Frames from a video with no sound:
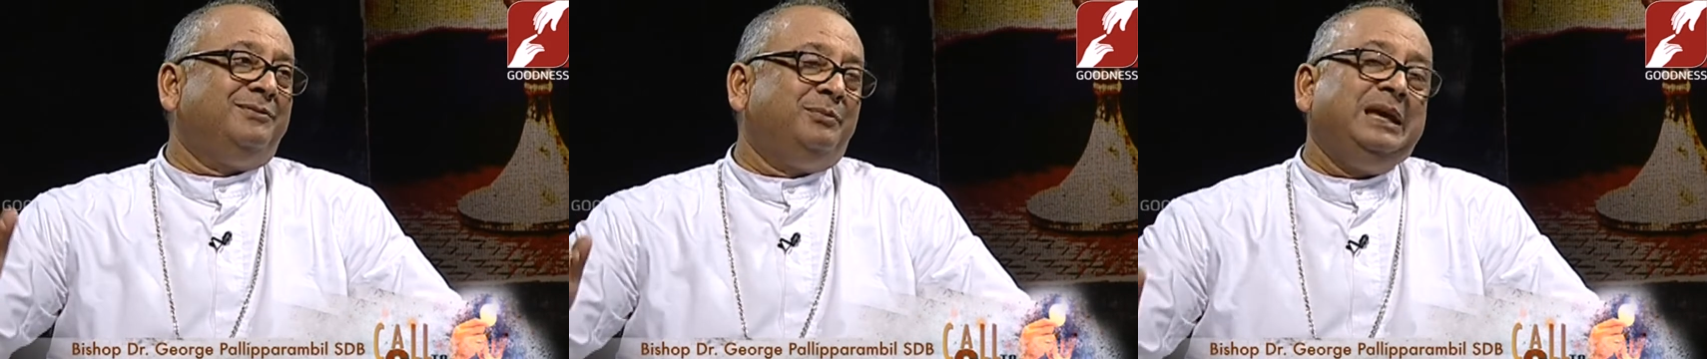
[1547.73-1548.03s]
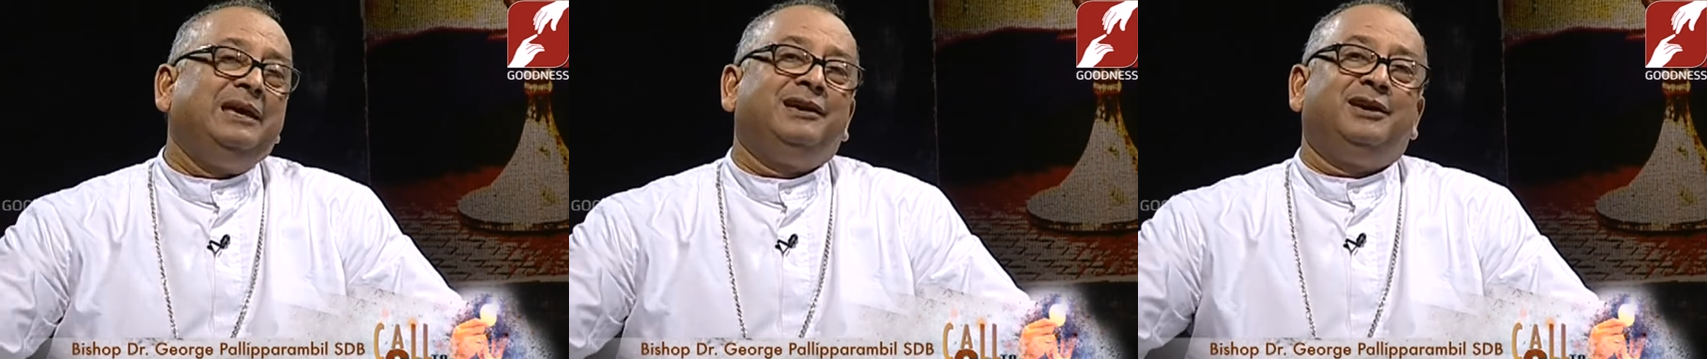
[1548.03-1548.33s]

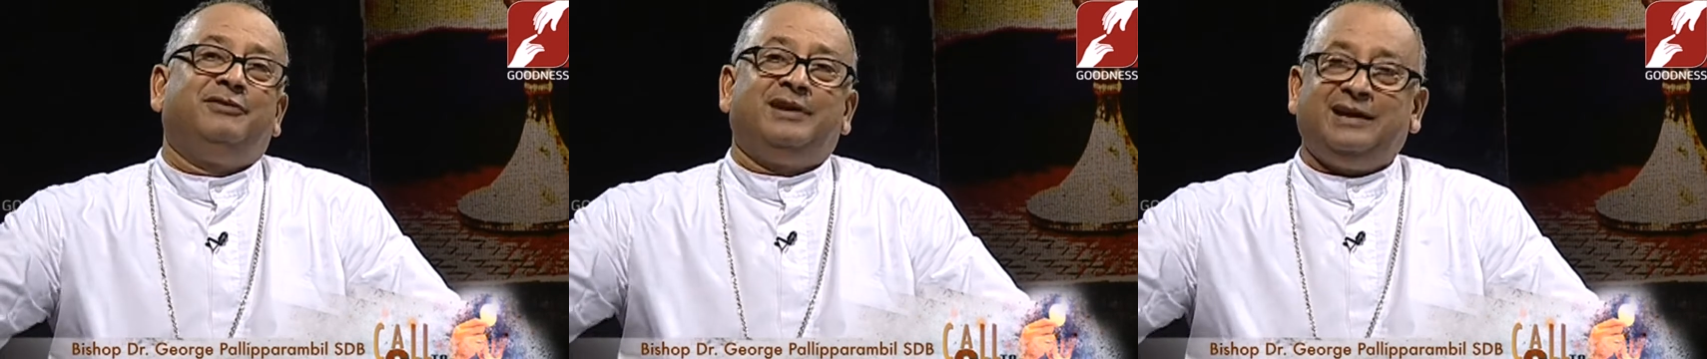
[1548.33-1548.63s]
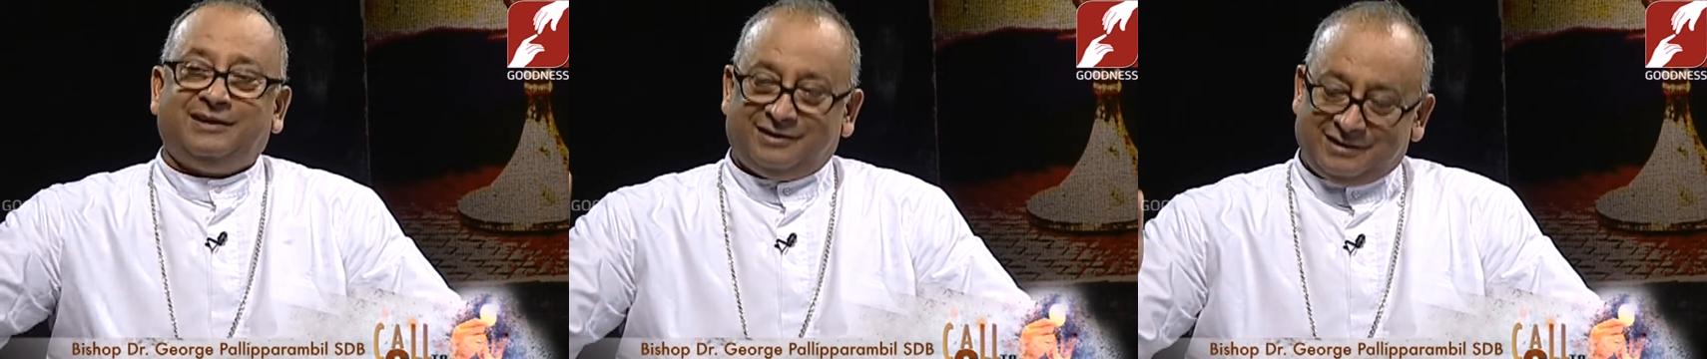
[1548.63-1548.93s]
being given
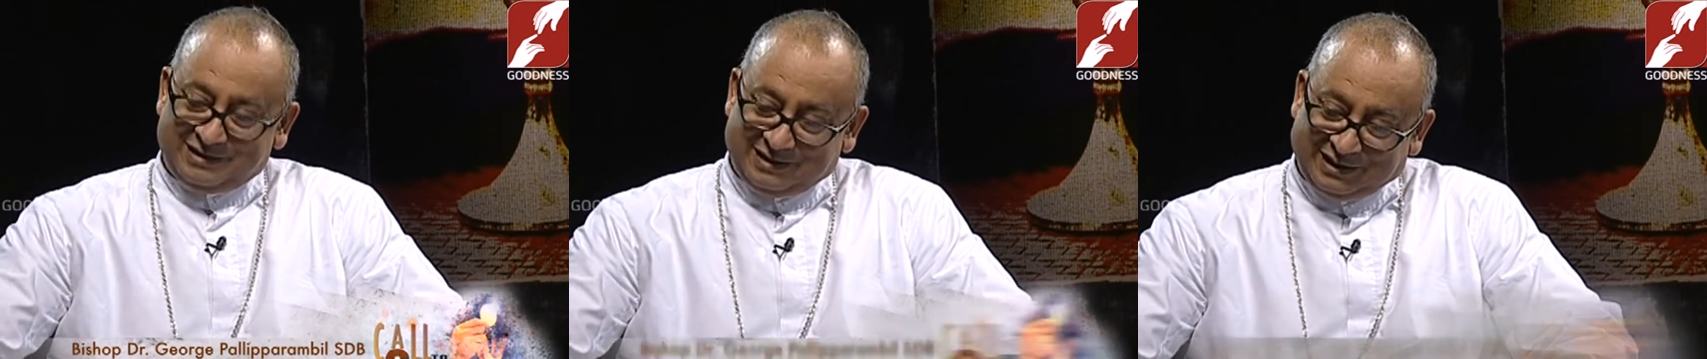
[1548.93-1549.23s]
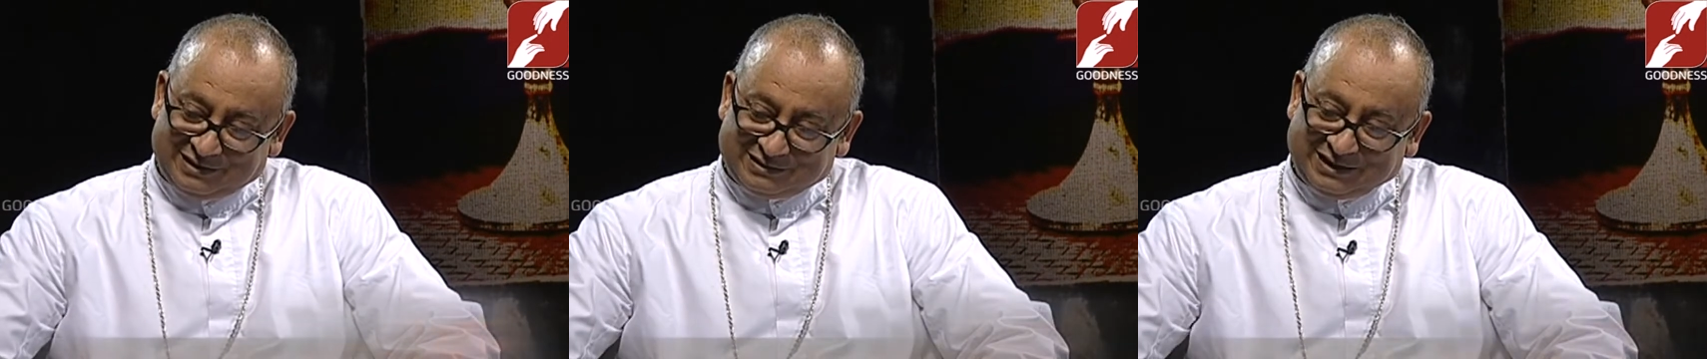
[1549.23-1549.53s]

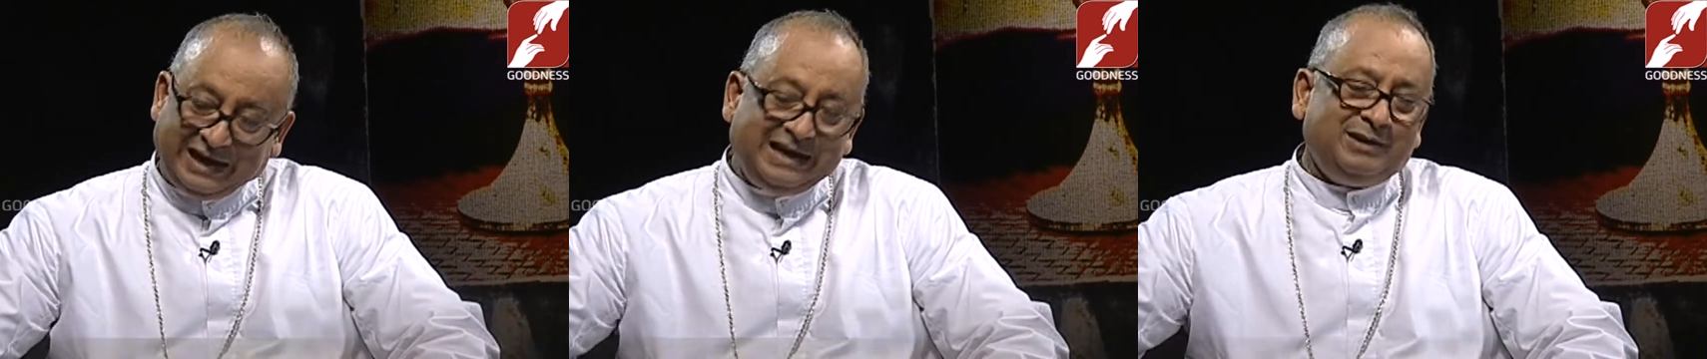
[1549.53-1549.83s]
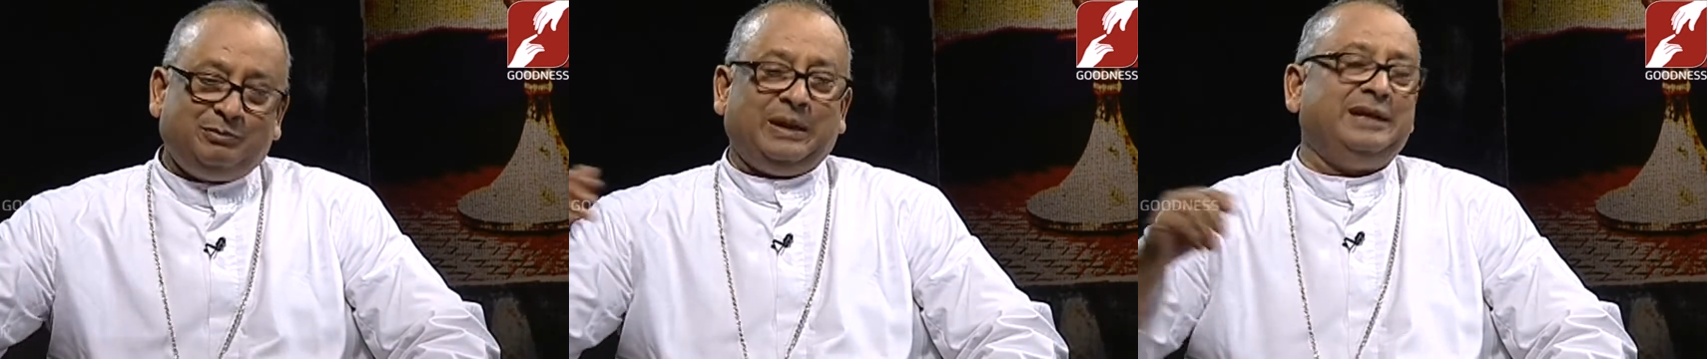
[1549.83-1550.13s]
a
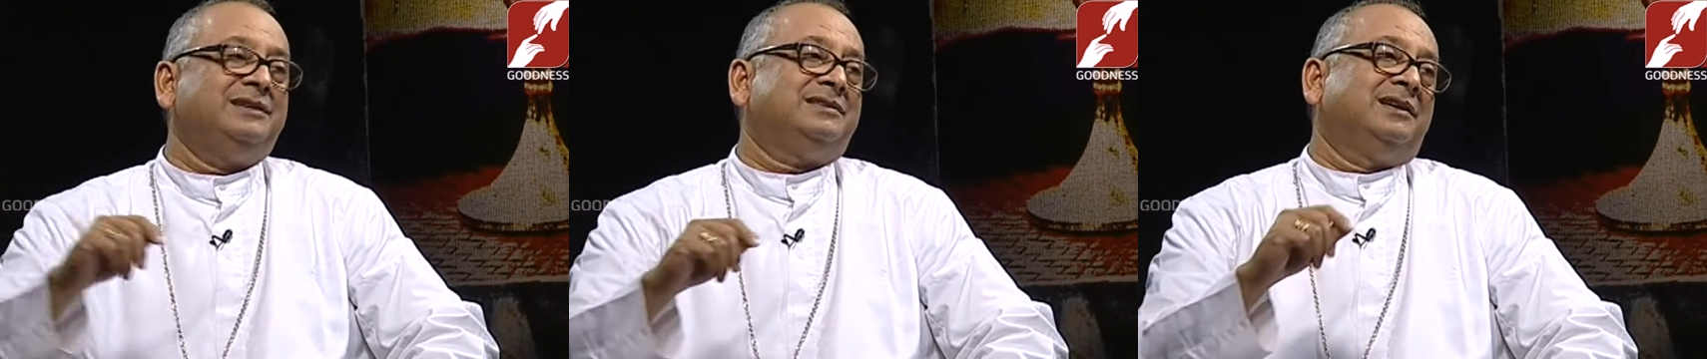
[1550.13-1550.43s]
side place,